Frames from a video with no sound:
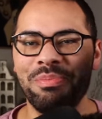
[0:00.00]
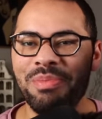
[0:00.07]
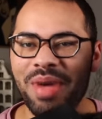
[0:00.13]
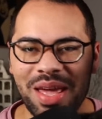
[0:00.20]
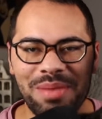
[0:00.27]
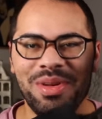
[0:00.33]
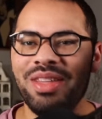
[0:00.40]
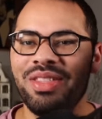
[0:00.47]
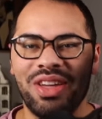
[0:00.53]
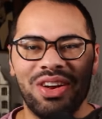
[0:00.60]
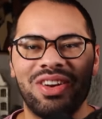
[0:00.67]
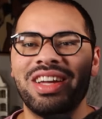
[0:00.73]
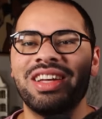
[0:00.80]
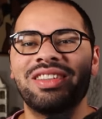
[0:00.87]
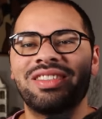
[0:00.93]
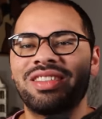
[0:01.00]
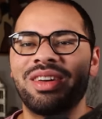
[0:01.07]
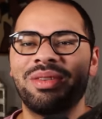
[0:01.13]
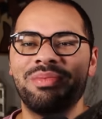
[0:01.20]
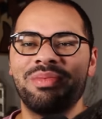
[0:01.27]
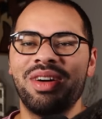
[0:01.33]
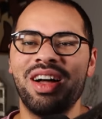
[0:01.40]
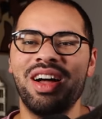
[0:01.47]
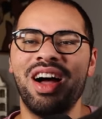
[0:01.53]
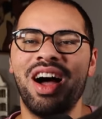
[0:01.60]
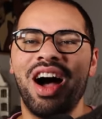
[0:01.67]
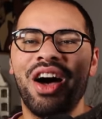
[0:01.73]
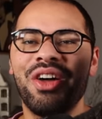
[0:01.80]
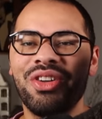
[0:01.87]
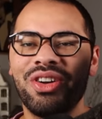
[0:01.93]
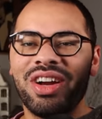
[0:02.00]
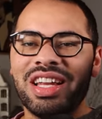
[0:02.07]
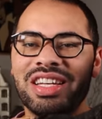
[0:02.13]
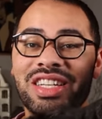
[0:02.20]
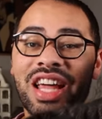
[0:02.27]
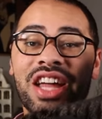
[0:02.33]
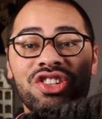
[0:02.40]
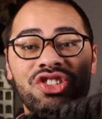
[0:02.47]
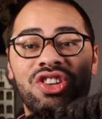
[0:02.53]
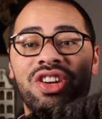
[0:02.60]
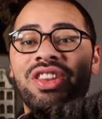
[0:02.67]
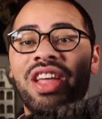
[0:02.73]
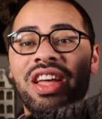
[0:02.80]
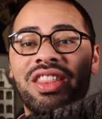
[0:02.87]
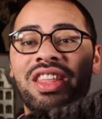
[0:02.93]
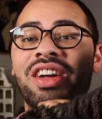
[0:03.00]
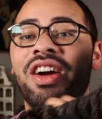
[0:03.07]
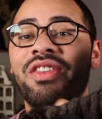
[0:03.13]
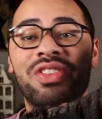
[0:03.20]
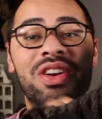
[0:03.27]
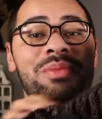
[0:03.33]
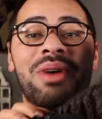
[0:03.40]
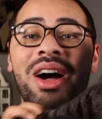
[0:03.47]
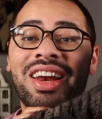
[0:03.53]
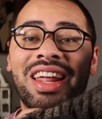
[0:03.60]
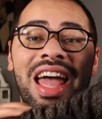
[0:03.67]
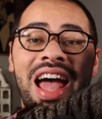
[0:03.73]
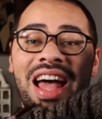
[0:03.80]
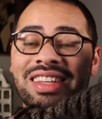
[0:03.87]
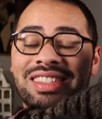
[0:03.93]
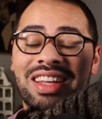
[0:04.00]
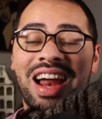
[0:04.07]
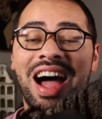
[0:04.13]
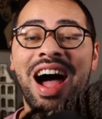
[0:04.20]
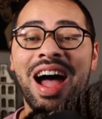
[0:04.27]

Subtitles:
Maybe there is some other intention that the governing body has that